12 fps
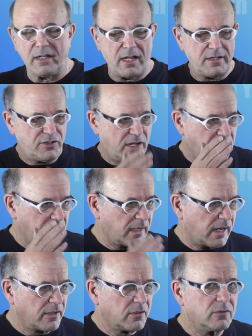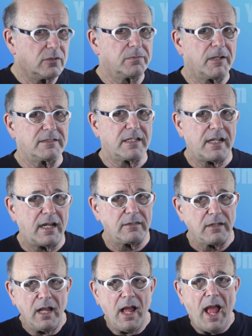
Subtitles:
another channel on another Google+ account.